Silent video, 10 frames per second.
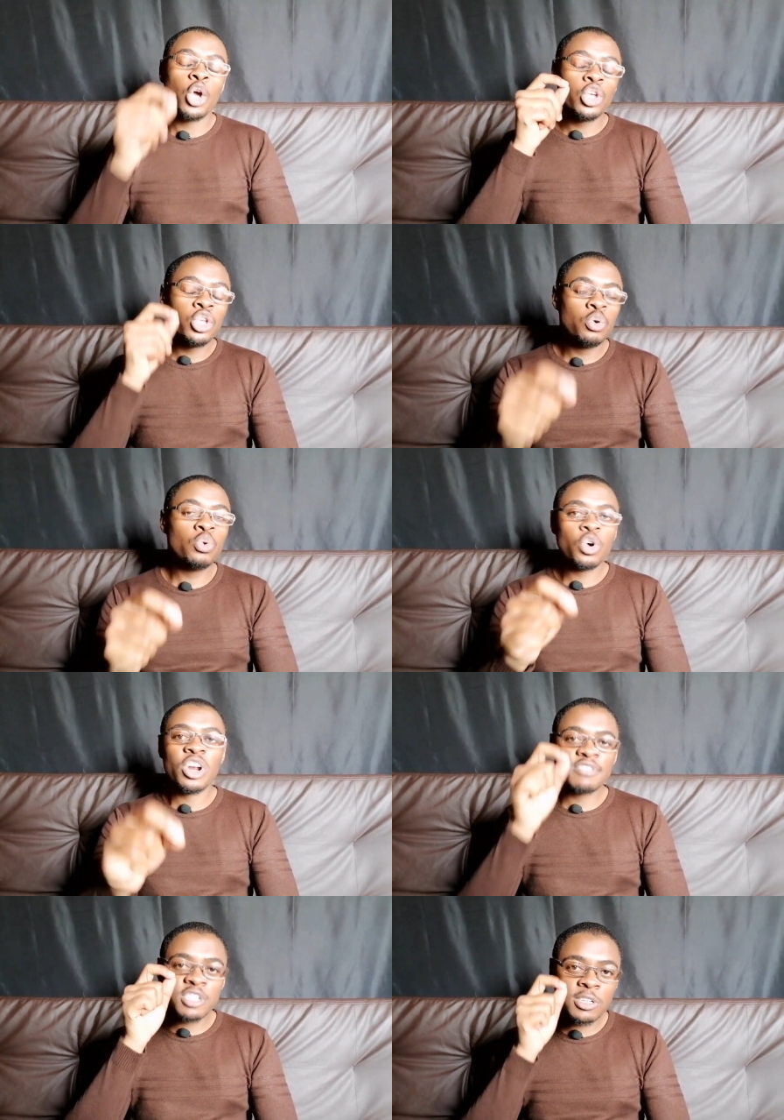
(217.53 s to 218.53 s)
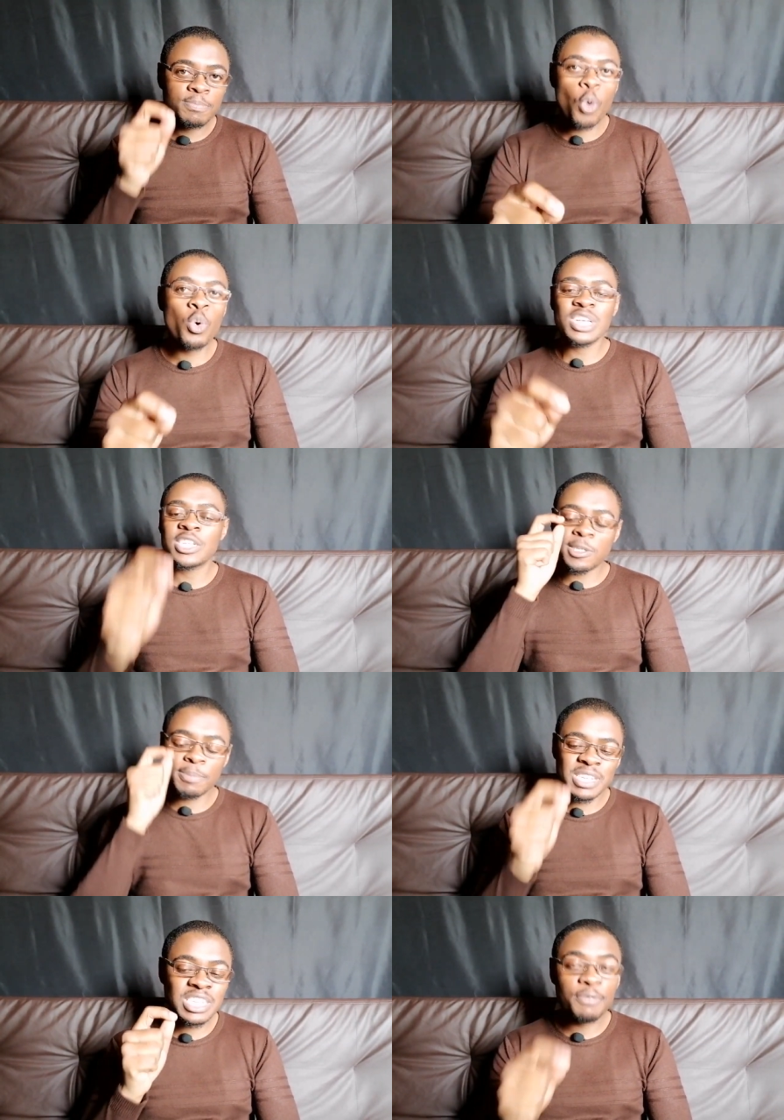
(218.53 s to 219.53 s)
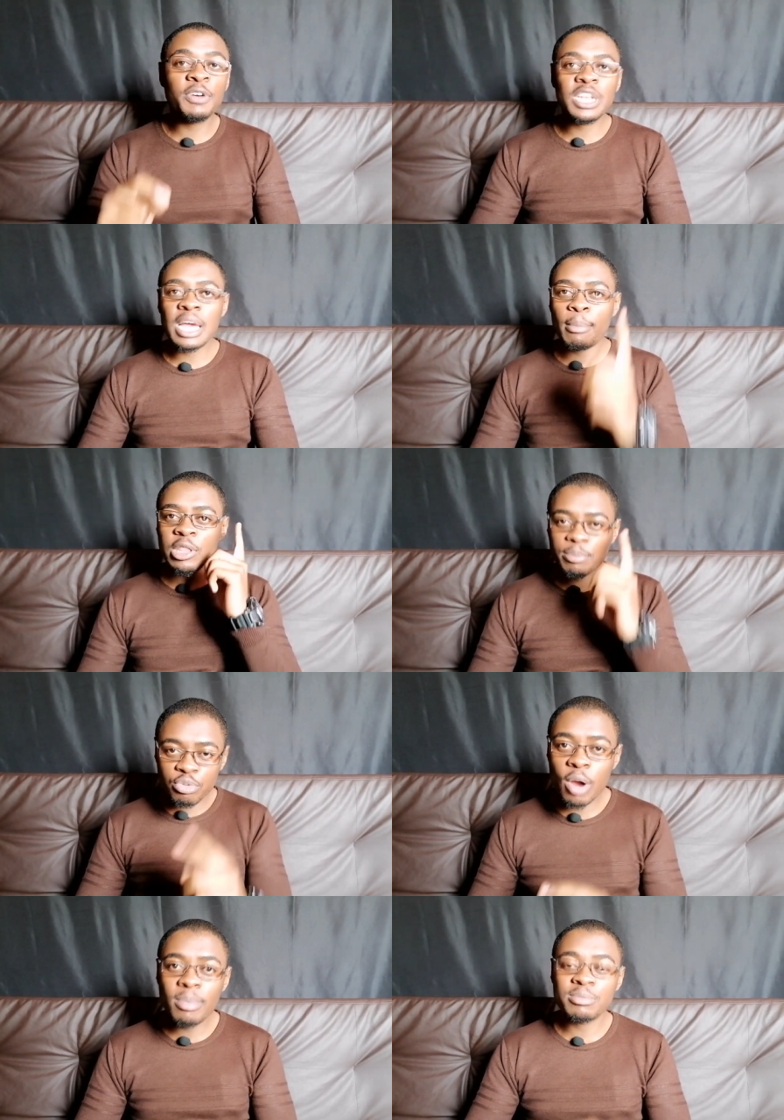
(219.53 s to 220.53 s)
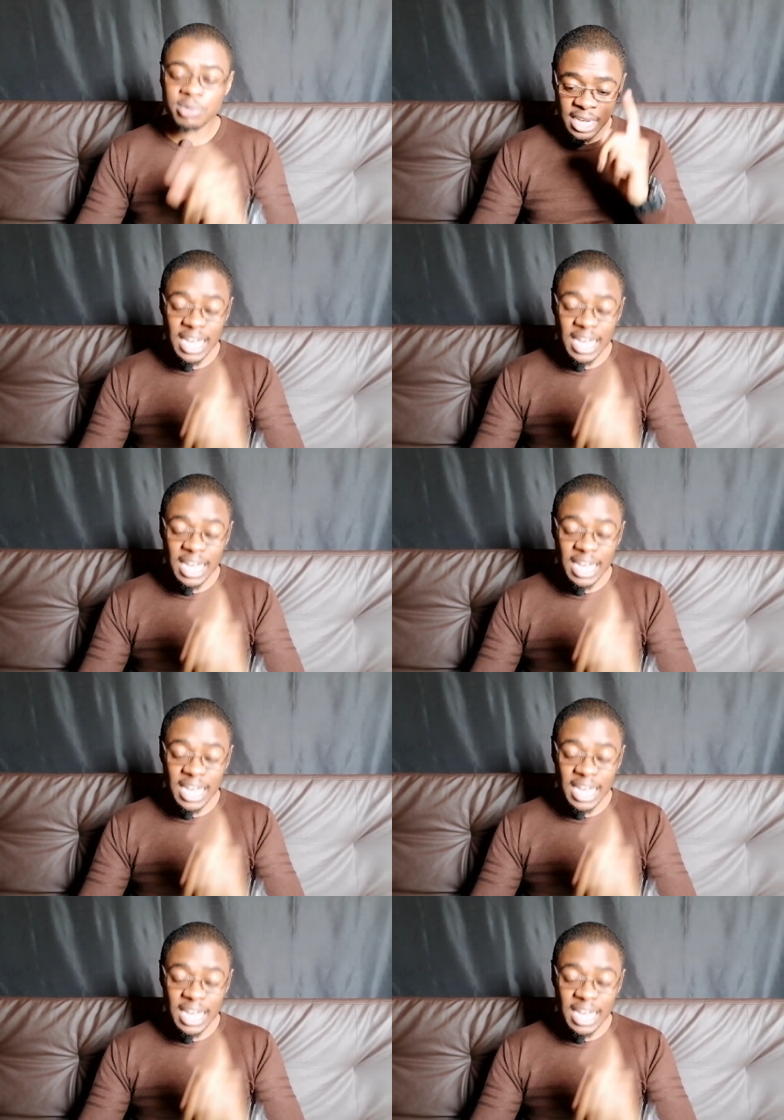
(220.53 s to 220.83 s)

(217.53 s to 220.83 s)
You could have spoken specifically about the problems